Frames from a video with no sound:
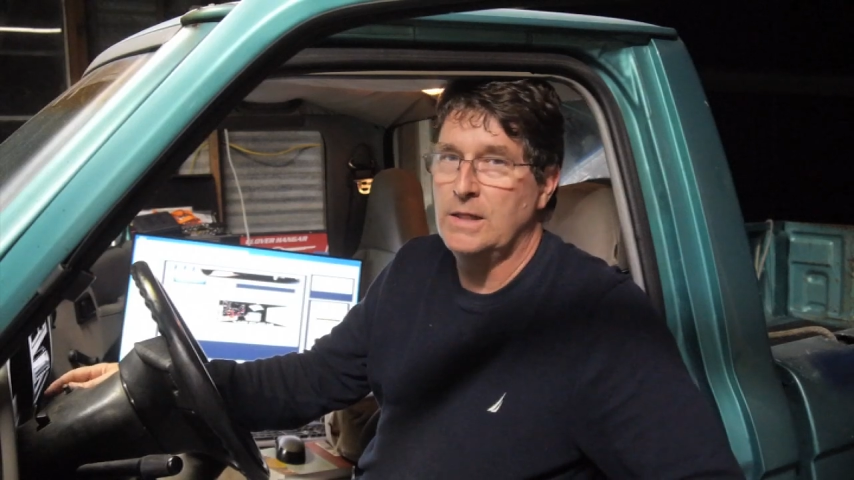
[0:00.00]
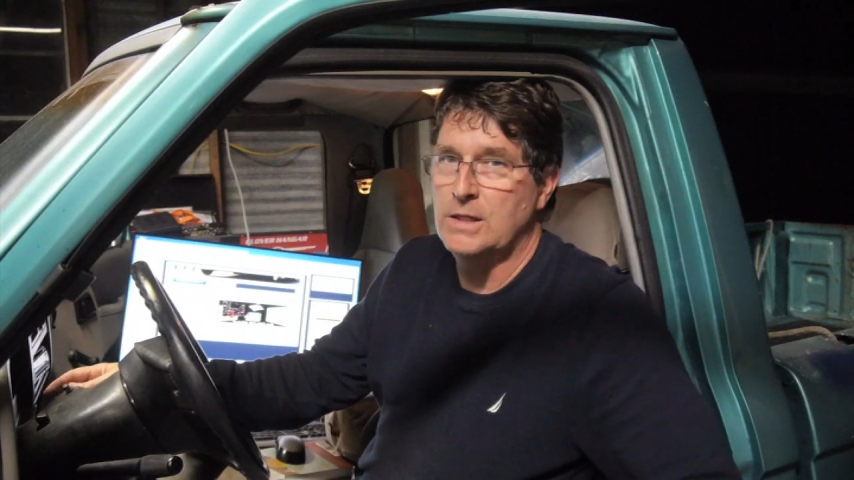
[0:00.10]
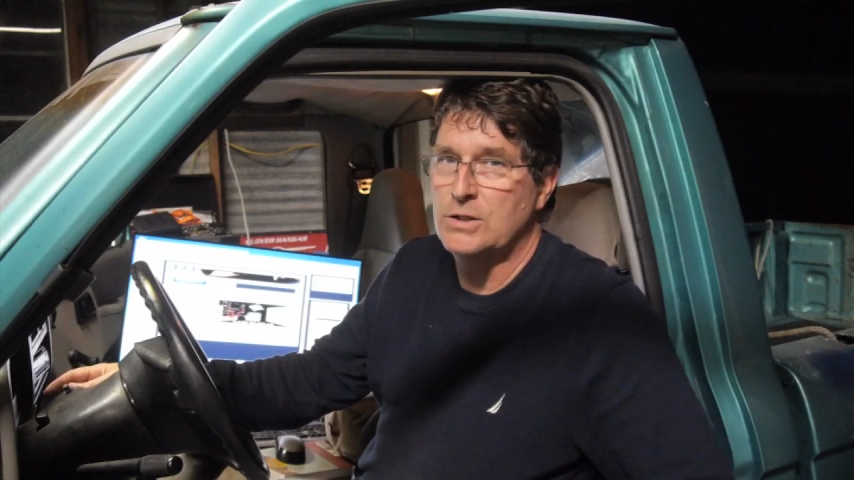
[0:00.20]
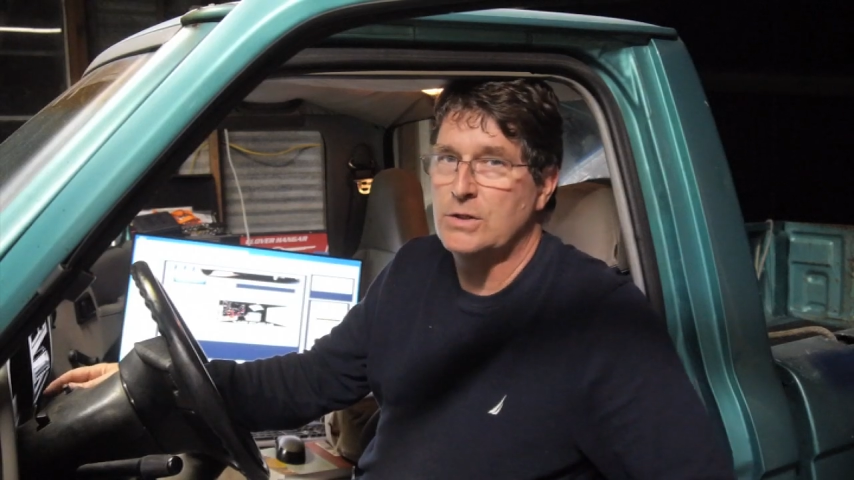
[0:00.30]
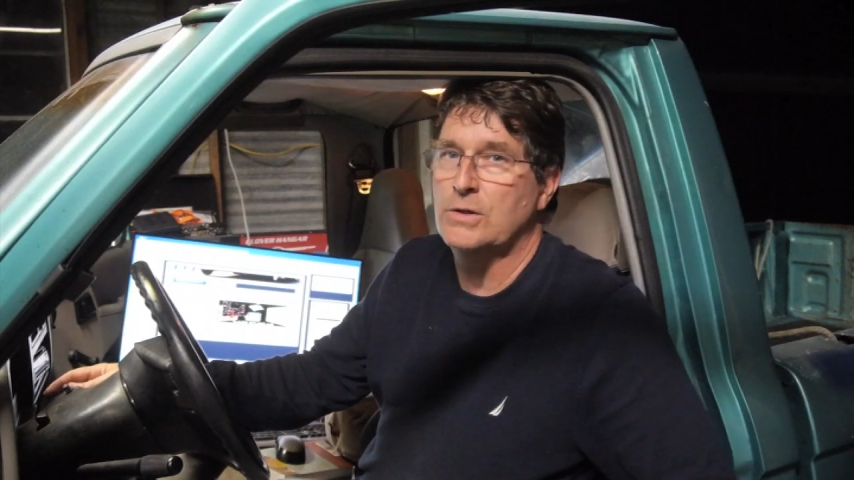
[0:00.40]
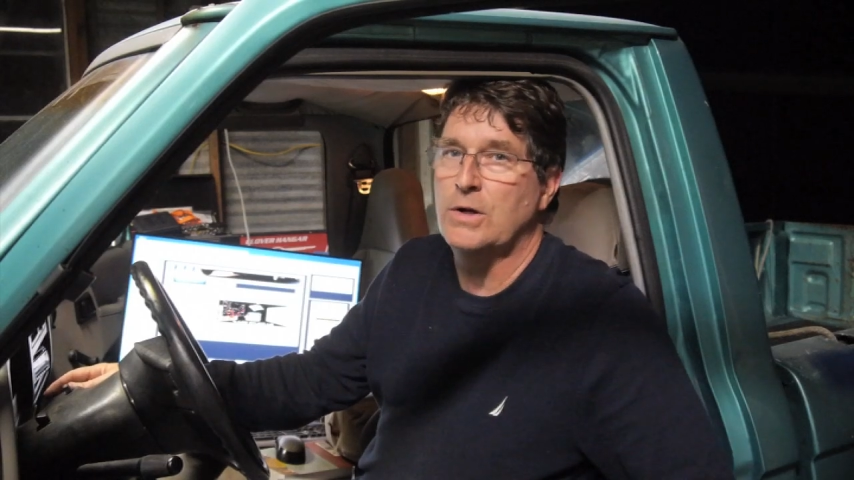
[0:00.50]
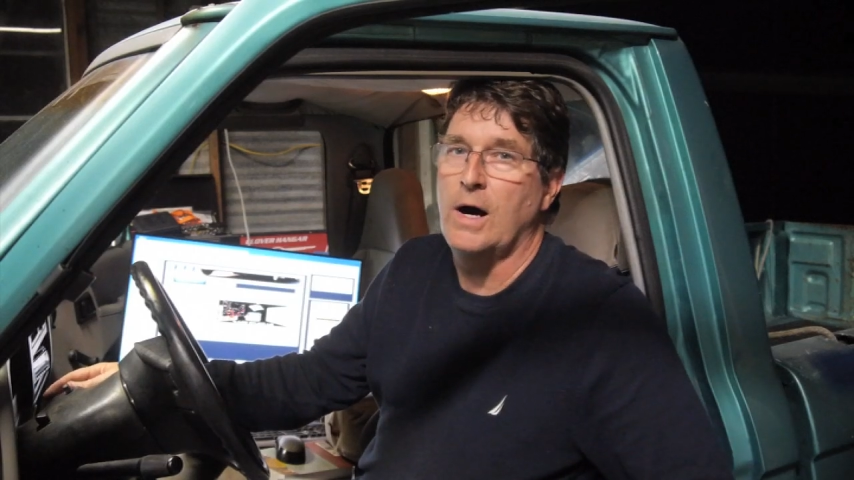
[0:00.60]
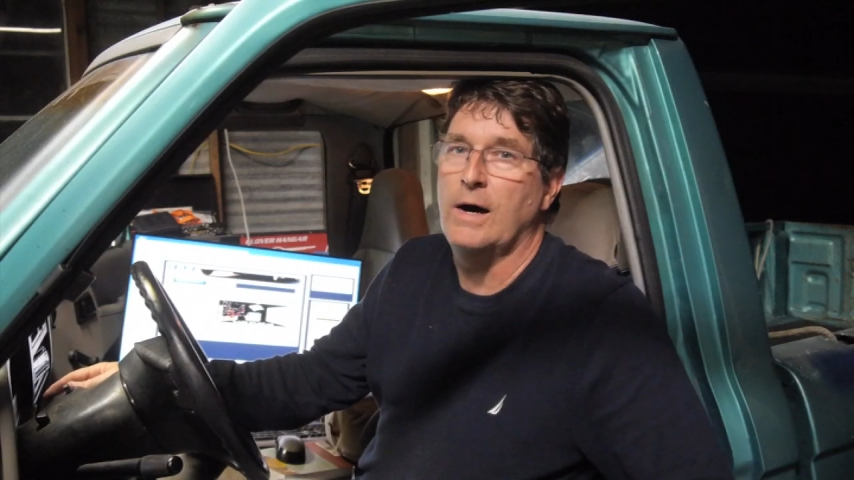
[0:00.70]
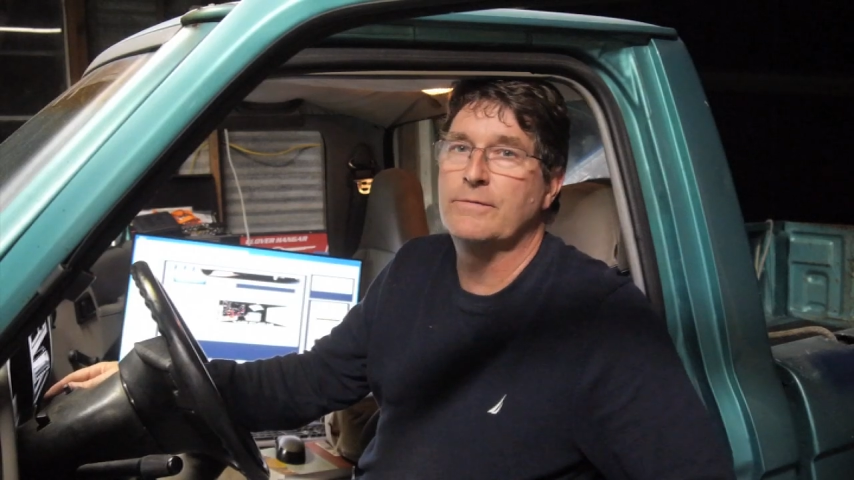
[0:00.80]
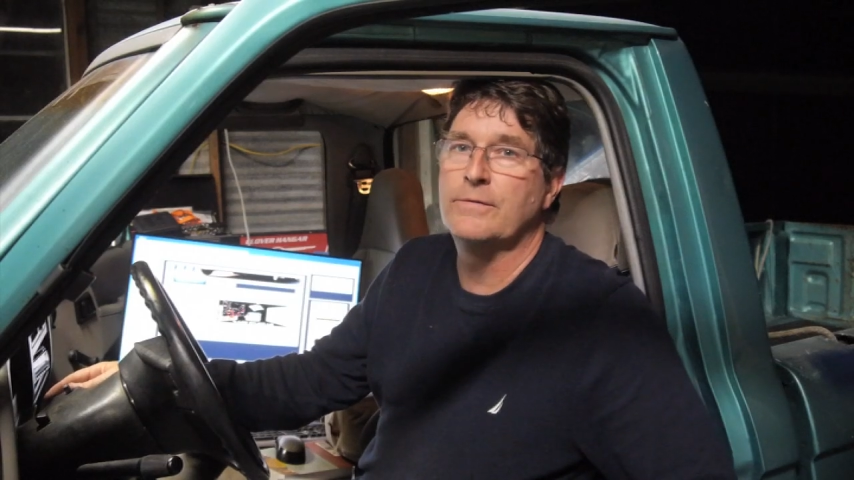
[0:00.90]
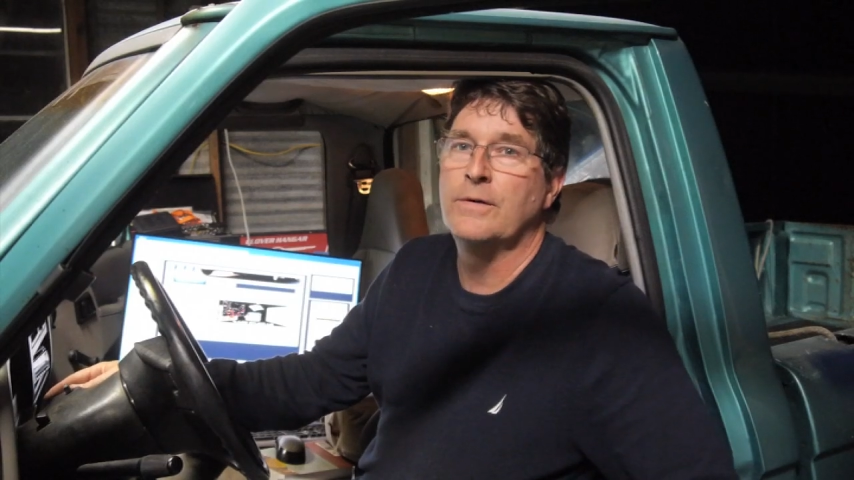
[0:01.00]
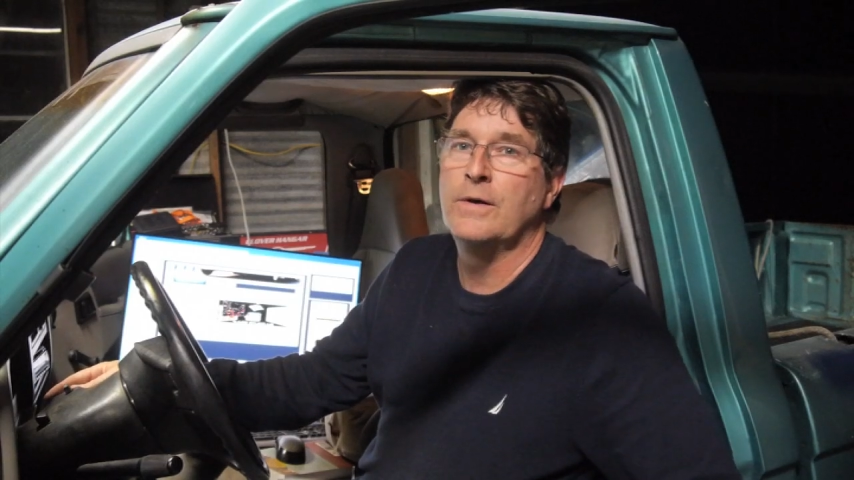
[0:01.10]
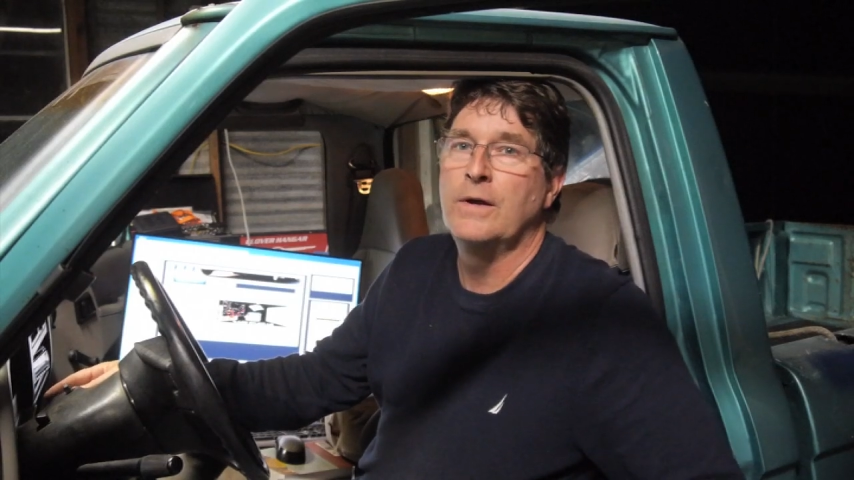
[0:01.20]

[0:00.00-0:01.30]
and then turn off.